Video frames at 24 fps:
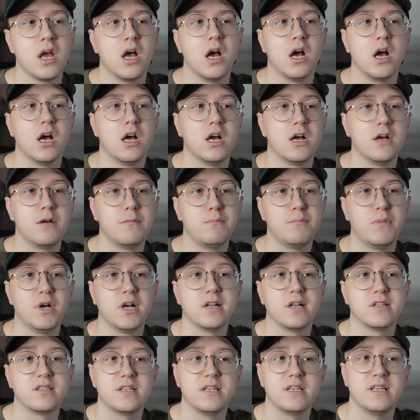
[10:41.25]

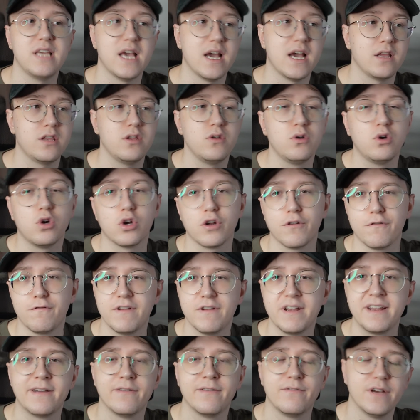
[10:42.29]
But yeah, you've got to
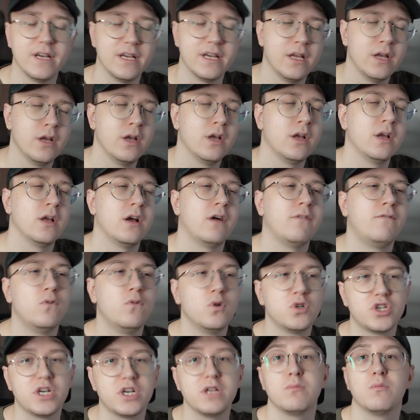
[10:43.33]
think of it.
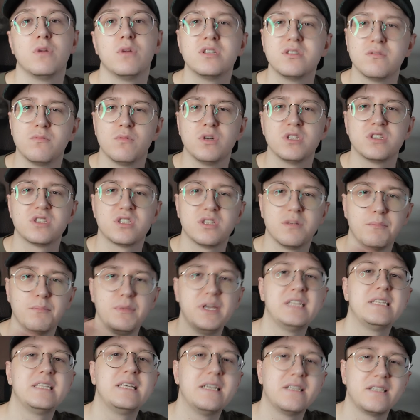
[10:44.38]
Unfortunately, once the
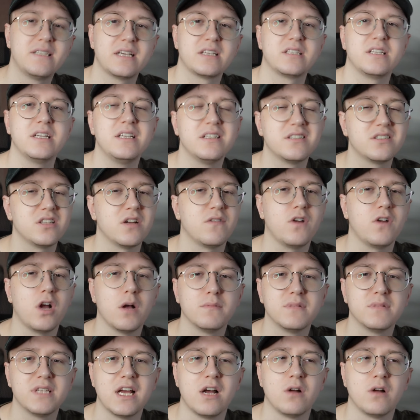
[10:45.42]
BT16 stuff
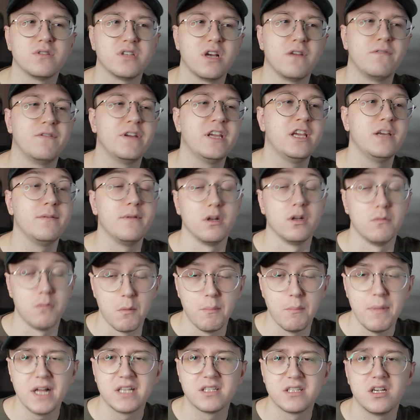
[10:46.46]
comes out, I think it'll be a lot
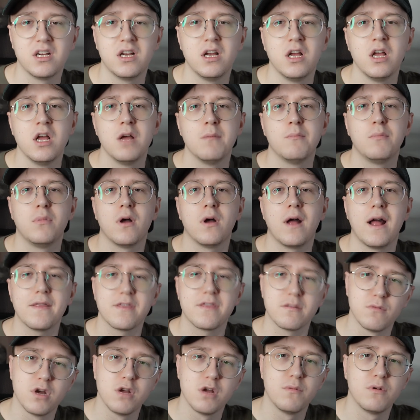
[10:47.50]
more better. But at
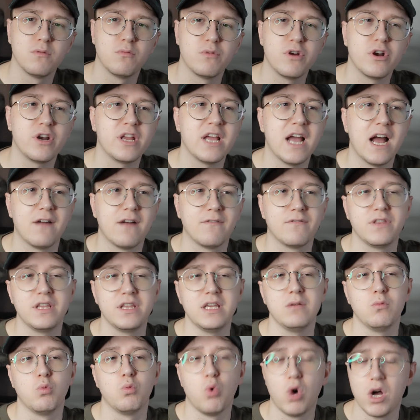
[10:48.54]
the moment, we only have
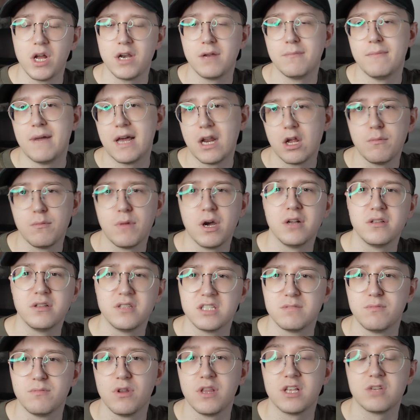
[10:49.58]
the 1 Mallow
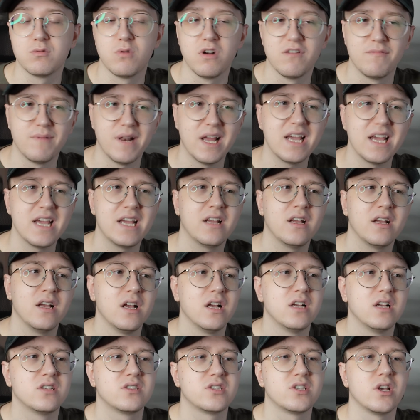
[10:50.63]
Myotismon that's worth playing.
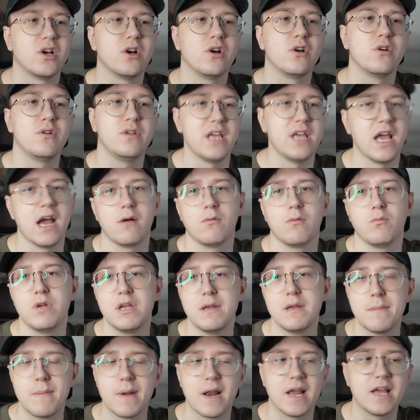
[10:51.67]
So yeah,
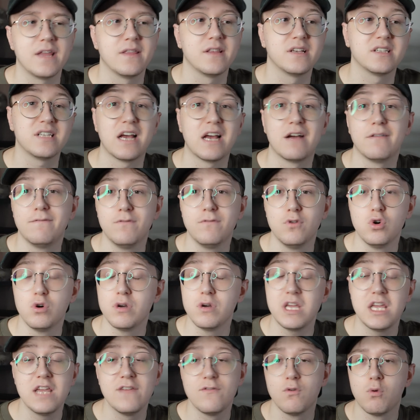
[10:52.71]
we play this at
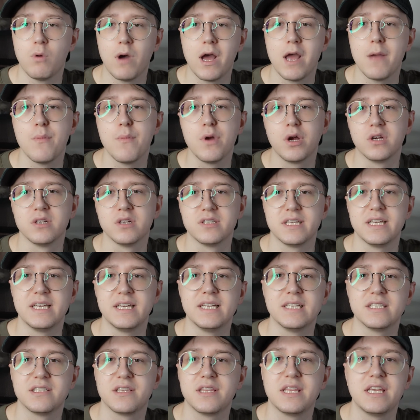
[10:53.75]
4 either way because it
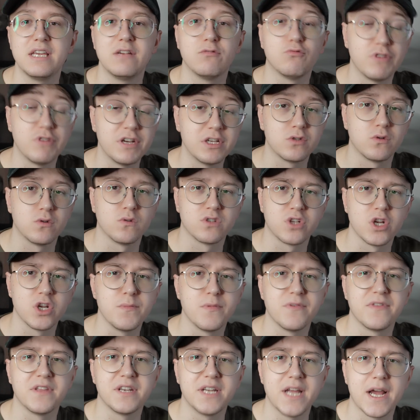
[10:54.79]
is the resource
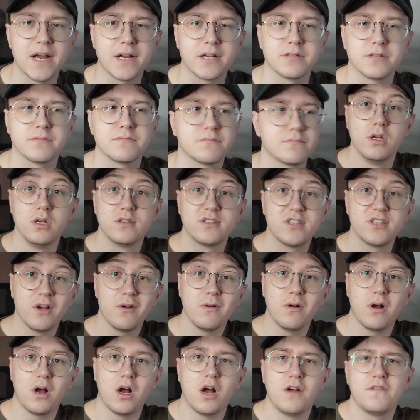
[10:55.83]
loop of the deck.
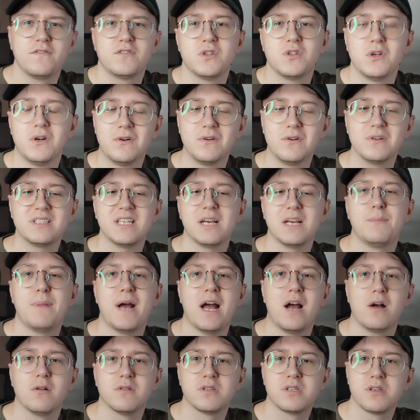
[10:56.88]
So I've talked
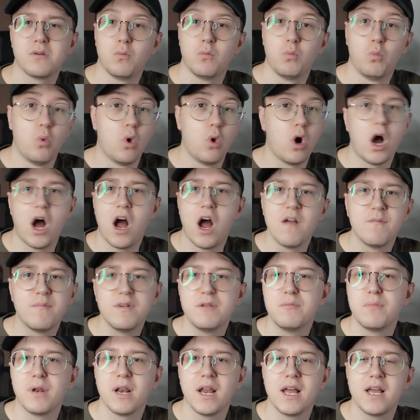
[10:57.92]
about what I've
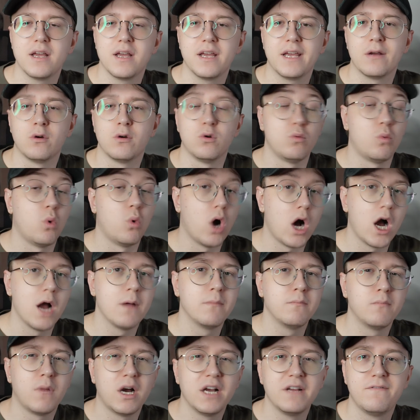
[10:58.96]
been playing or what
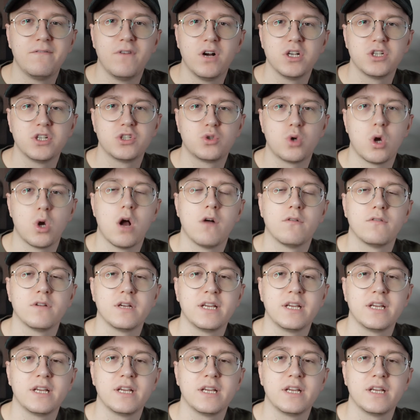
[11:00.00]
my first draft